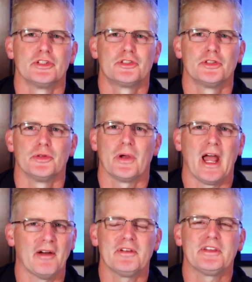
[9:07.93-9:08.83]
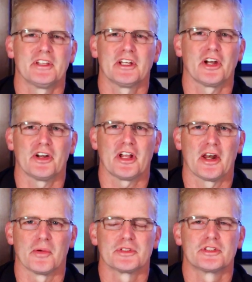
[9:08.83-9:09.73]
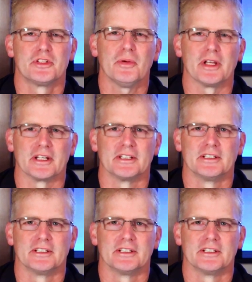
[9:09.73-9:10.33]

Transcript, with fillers: to everything Cardano is doing.